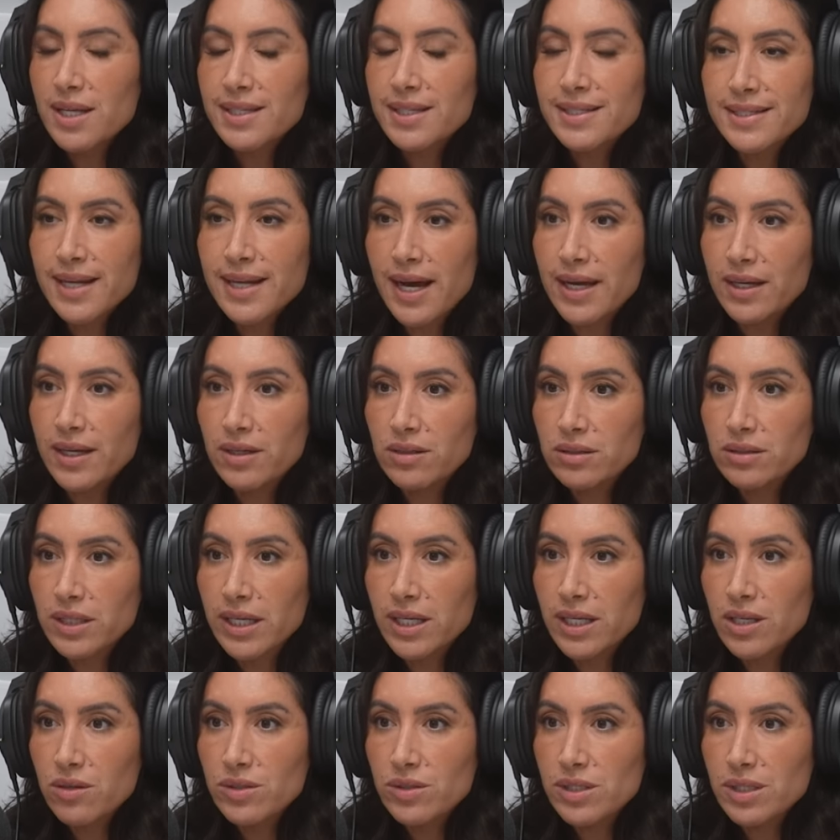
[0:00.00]
a style,
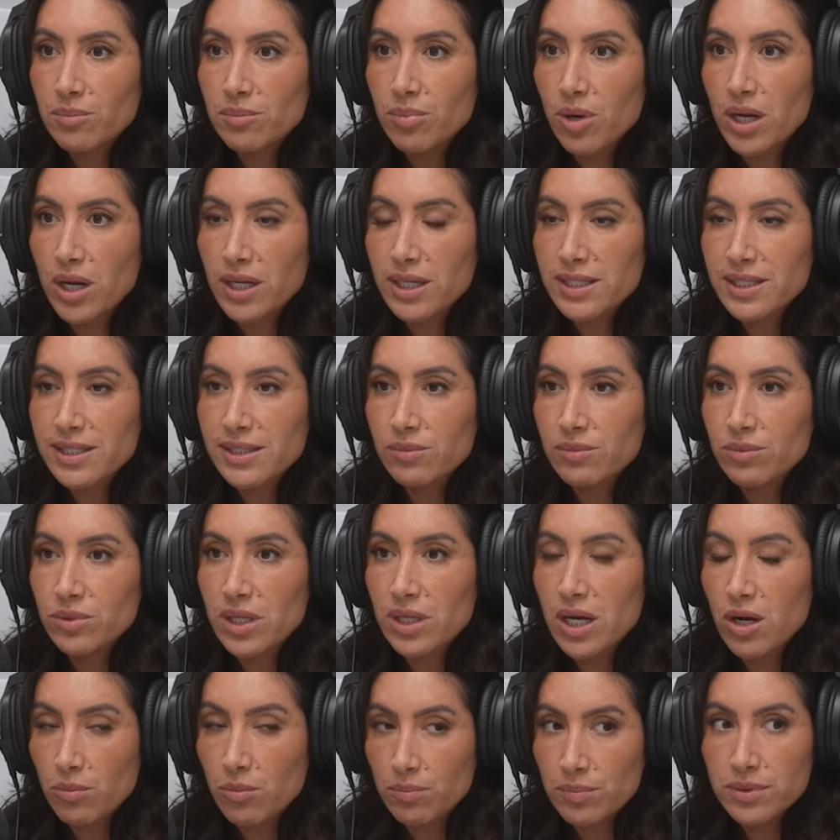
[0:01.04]
like using products that will
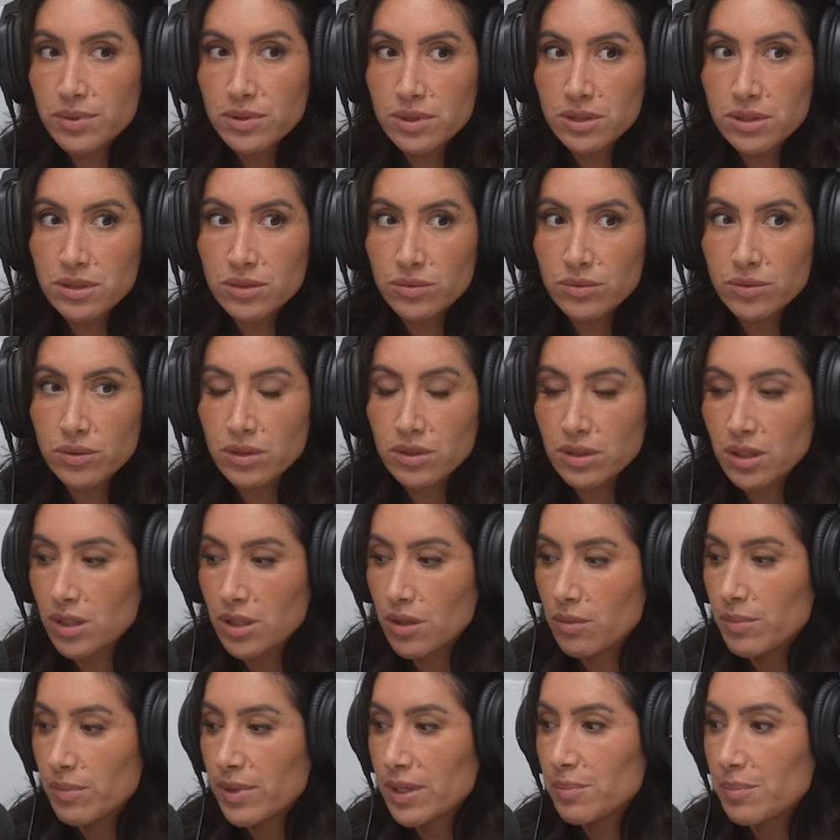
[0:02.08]
help to, you
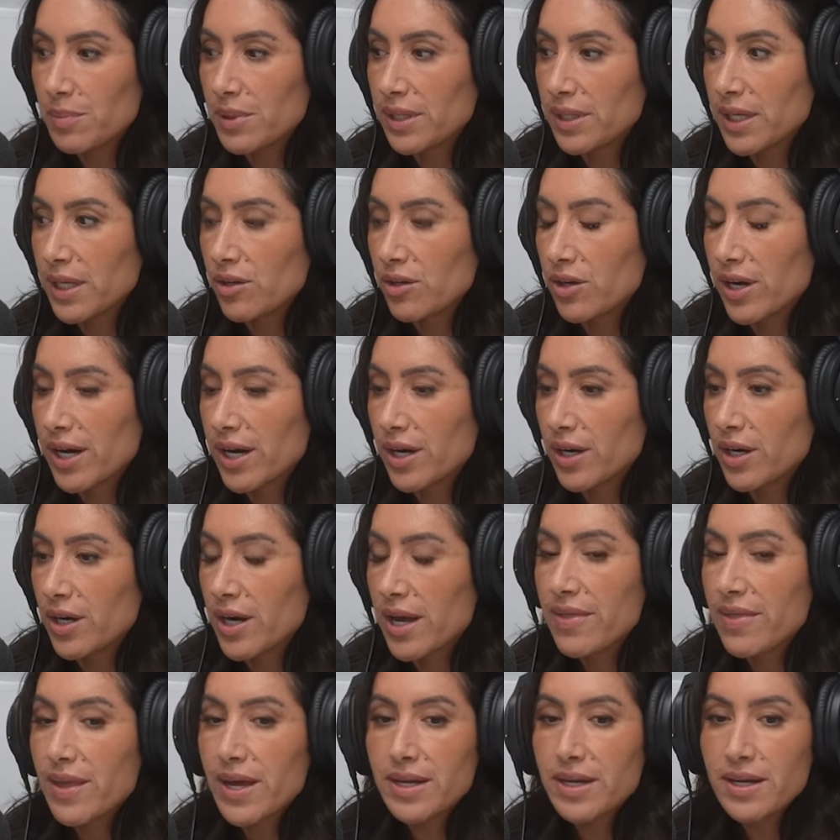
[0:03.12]
know, manipulate your hair.
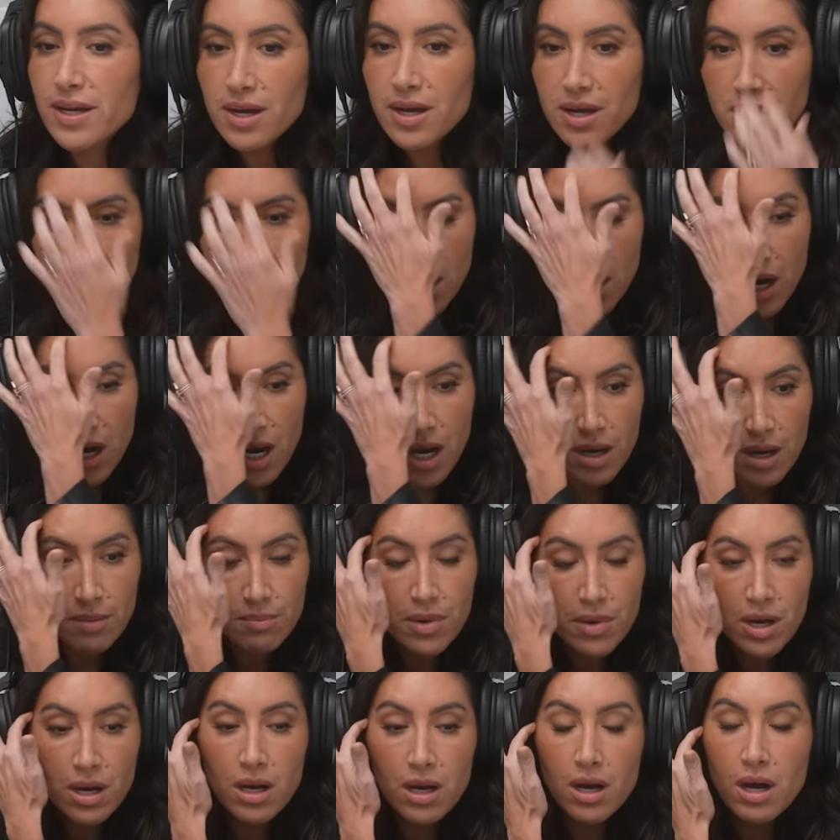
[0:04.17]
And then
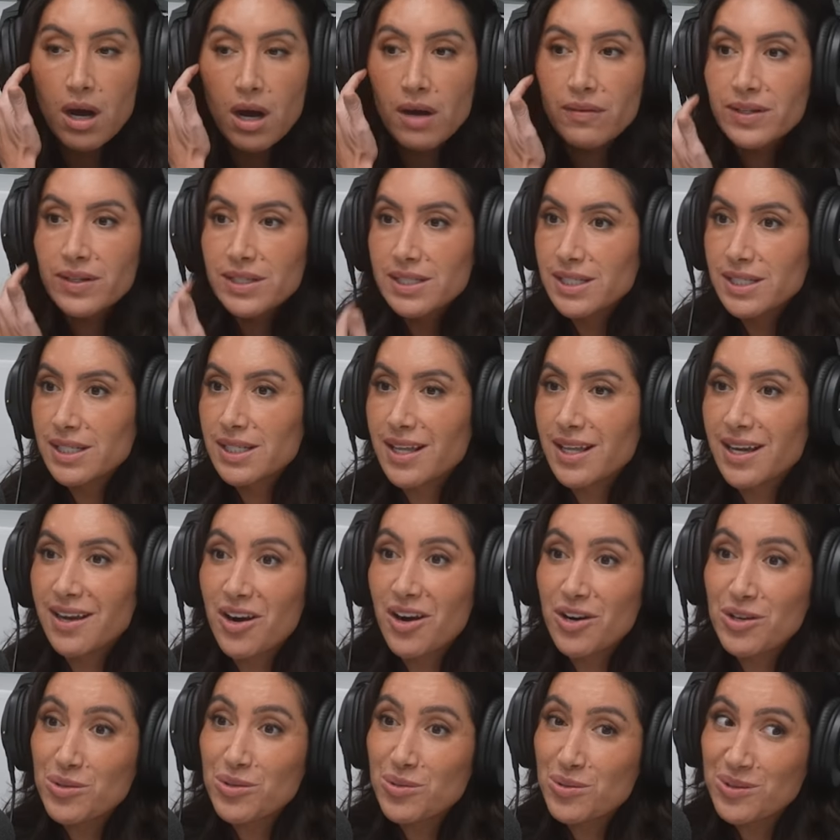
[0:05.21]
um obviously like
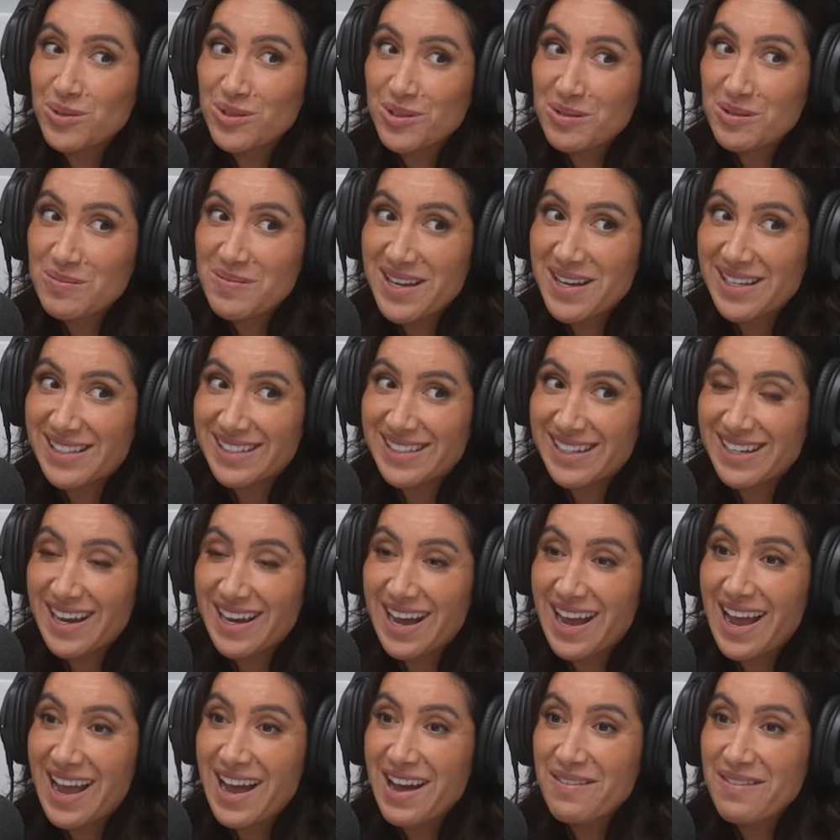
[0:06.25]
our tools are amazing.
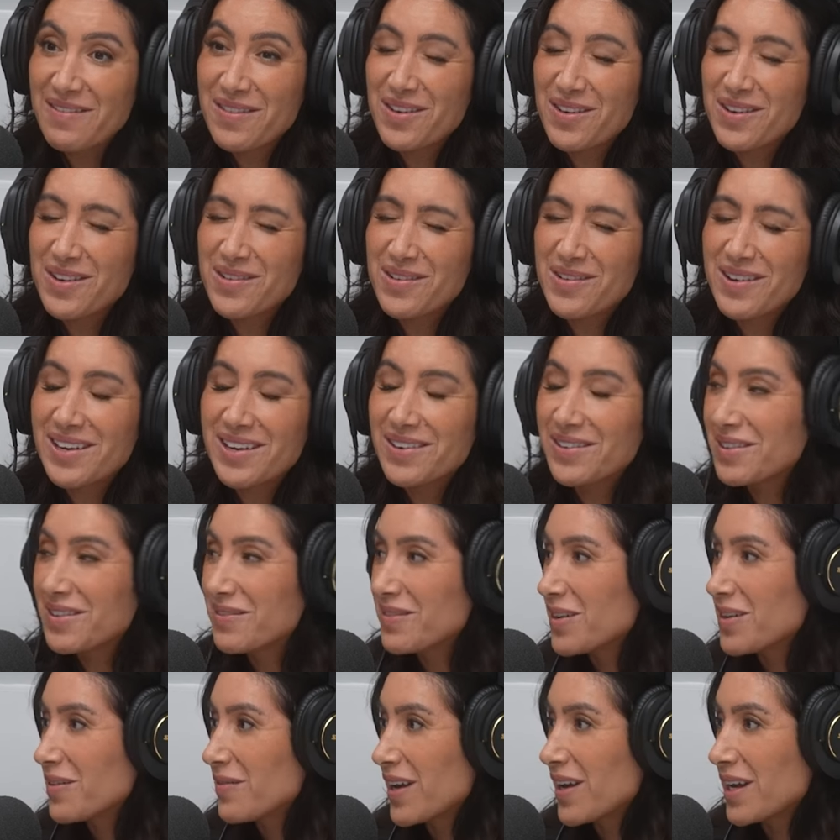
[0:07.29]
Mm-hmm. I have oh, I don't
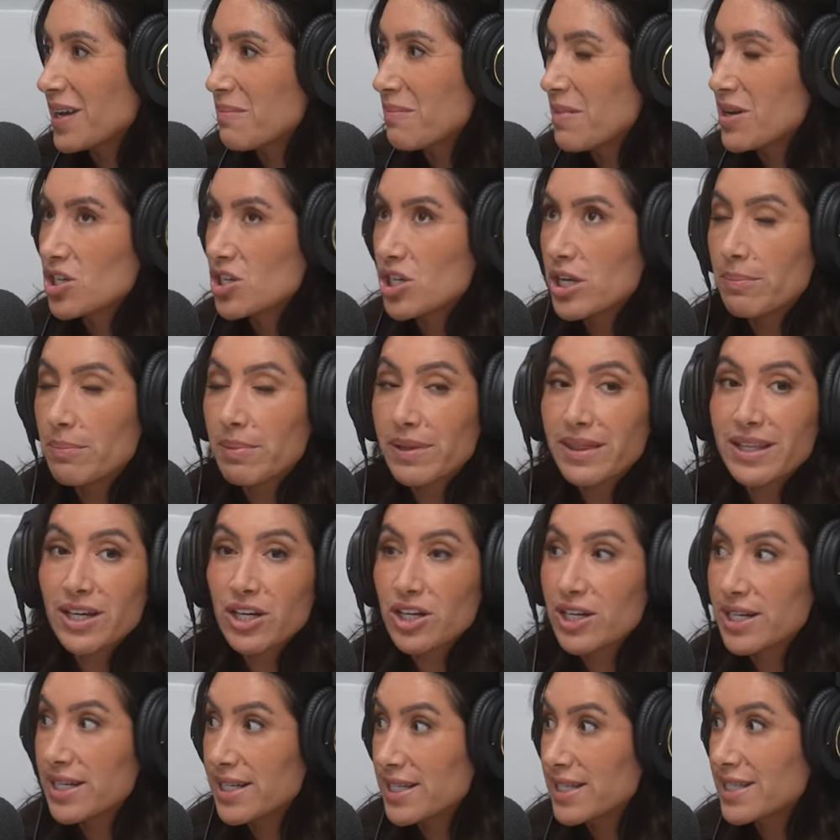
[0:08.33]
even know if I can mention it, but
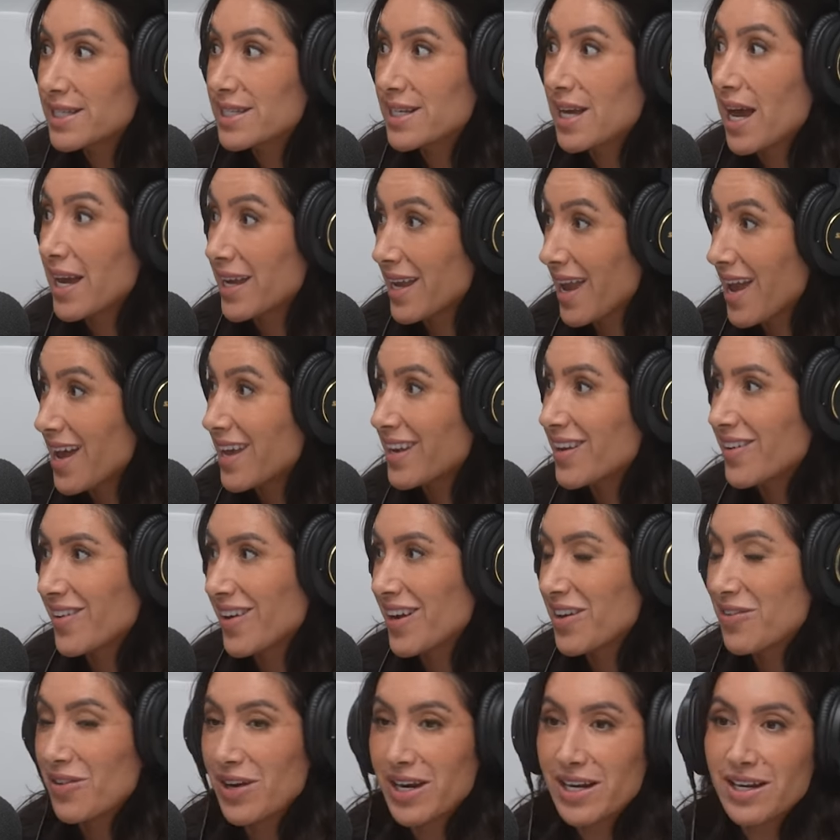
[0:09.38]
there is I can.
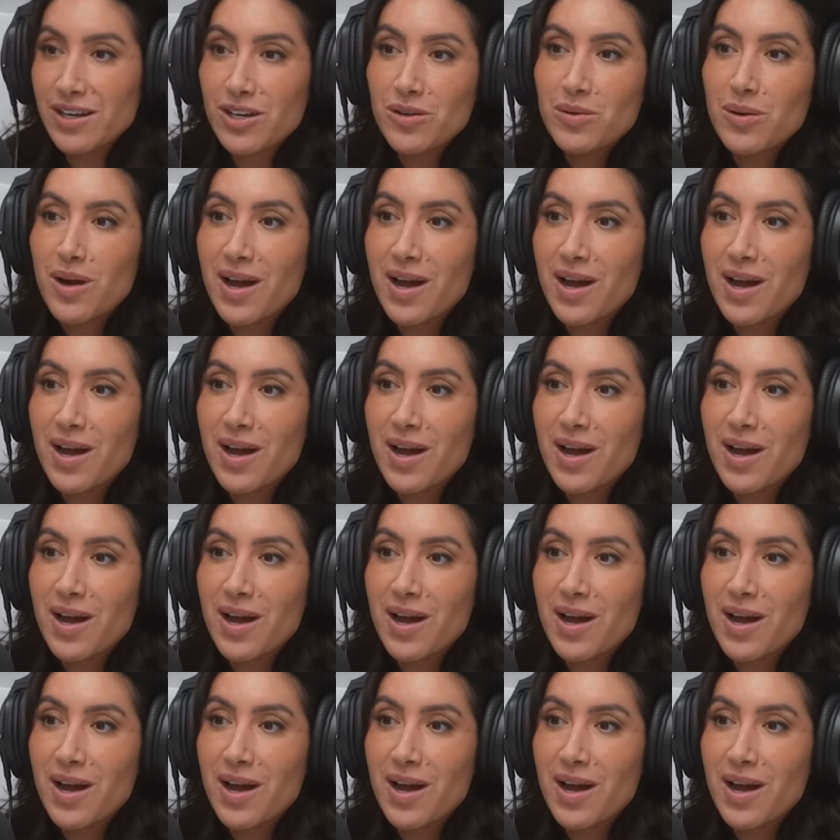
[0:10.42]
Okay, great. You